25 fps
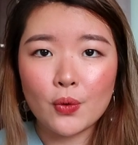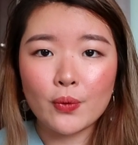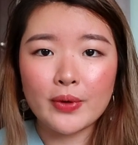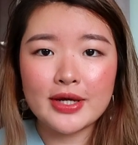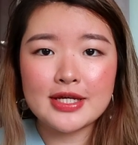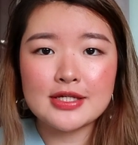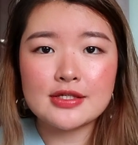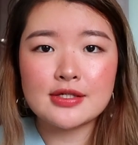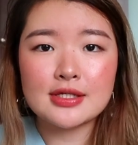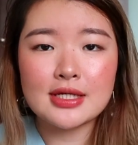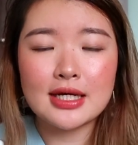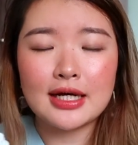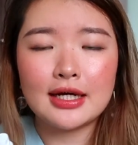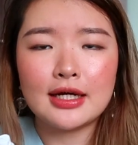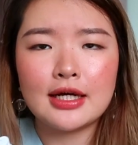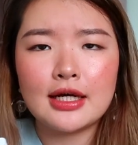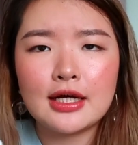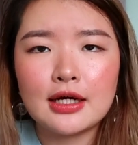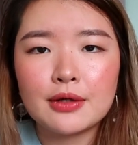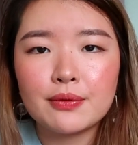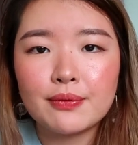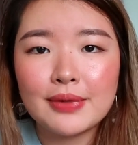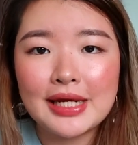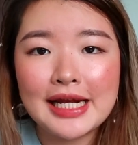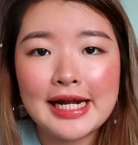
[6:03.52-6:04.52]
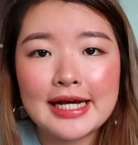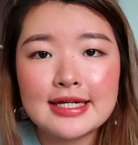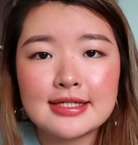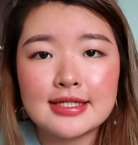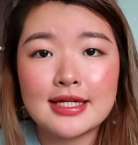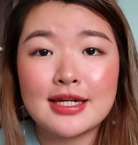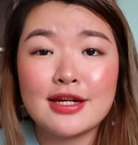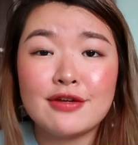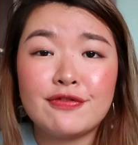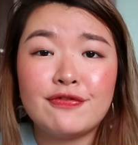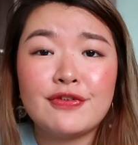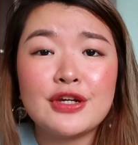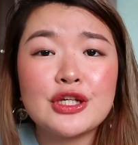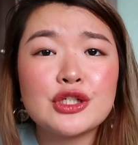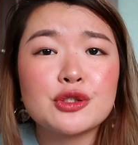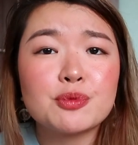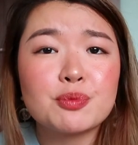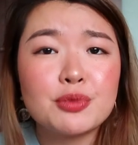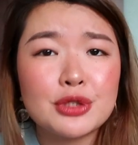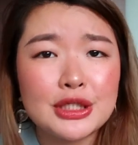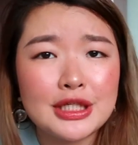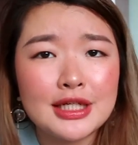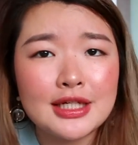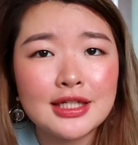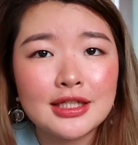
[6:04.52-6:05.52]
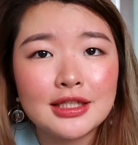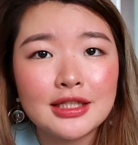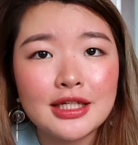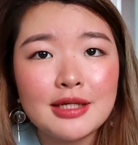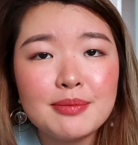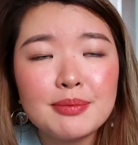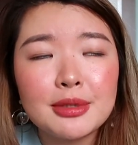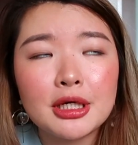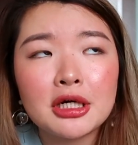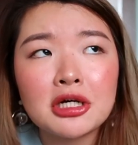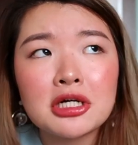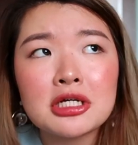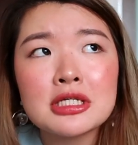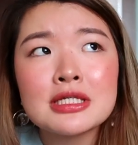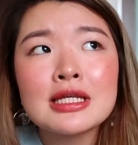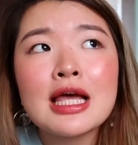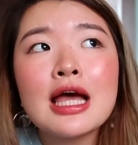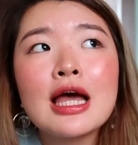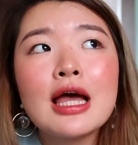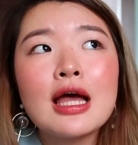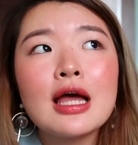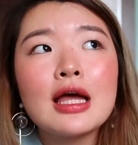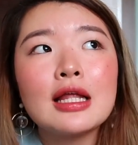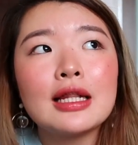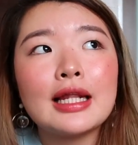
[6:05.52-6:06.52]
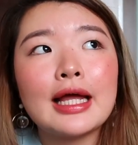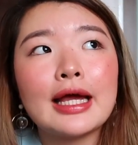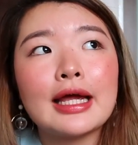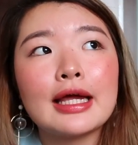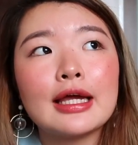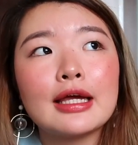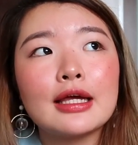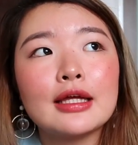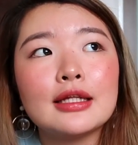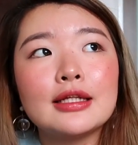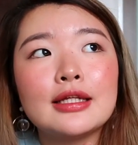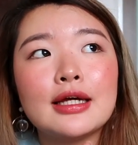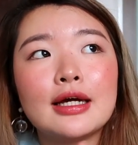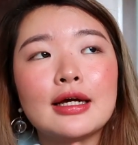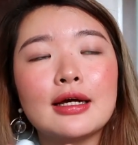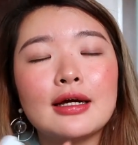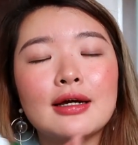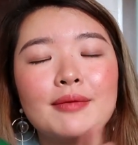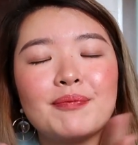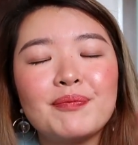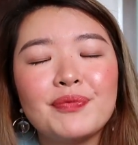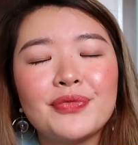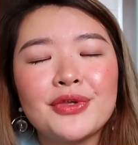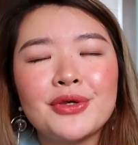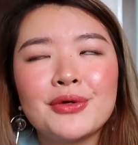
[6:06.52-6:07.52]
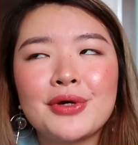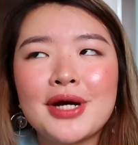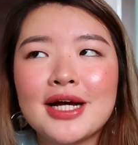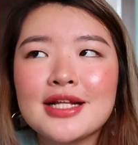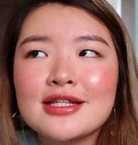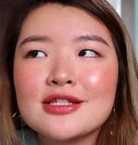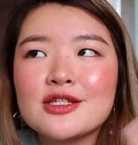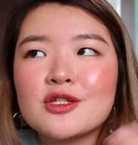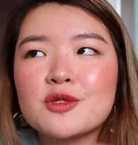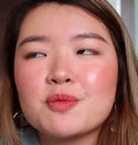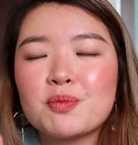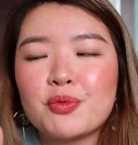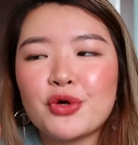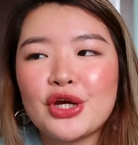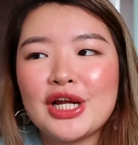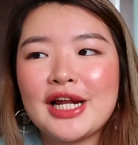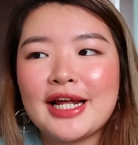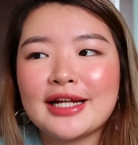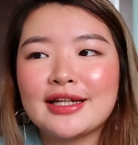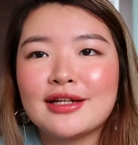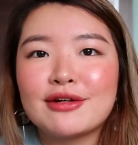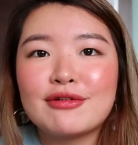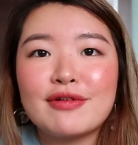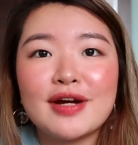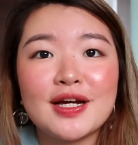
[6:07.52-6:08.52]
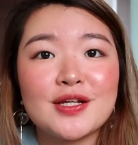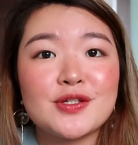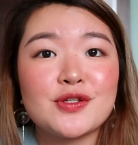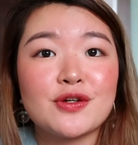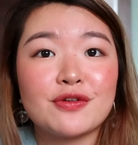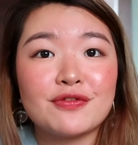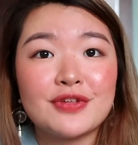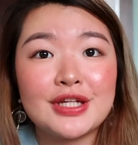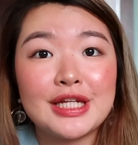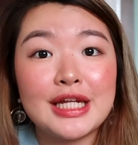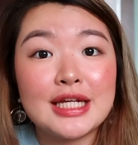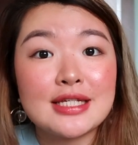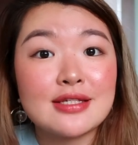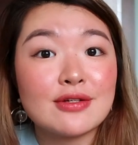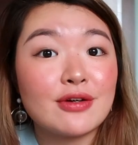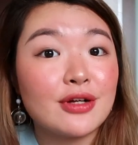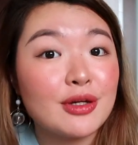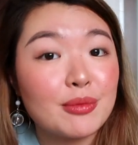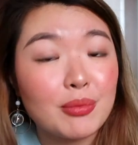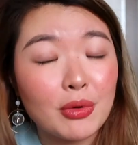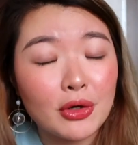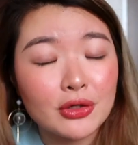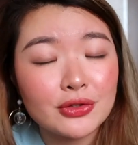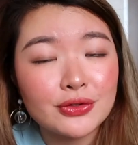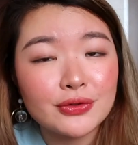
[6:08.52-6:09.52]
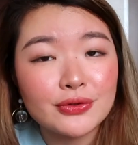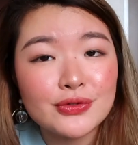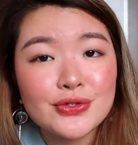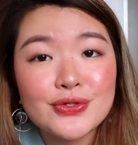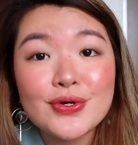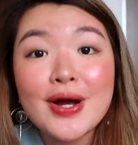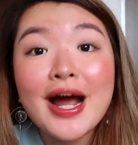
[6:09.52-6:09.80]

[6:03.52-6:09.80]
always realize that they finish pretty early, because like that you can't spray like the rest of it that's on the bottle.